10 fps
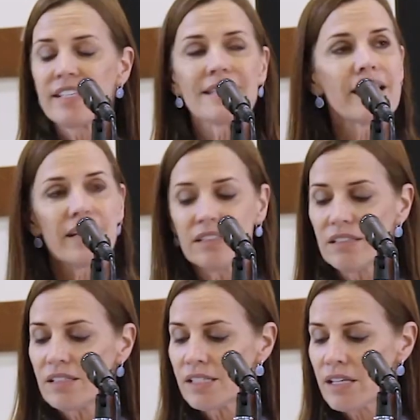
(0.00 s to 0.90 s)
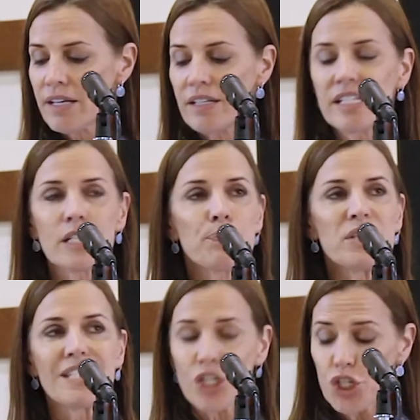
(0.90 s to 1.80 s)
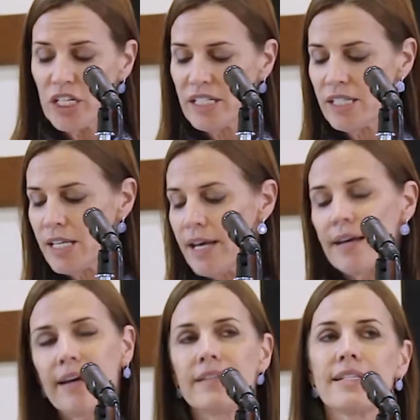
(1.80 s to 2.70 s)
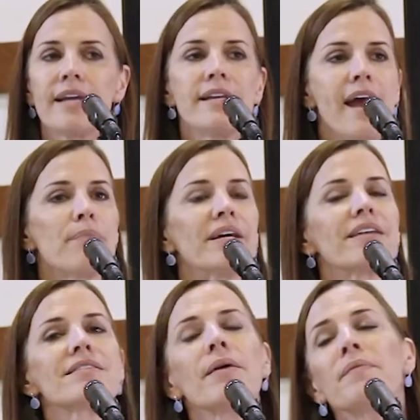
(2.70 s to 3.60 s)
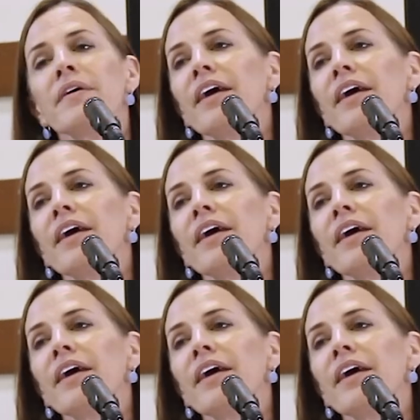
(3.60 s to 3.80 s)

skills, dispositions, and dynamics.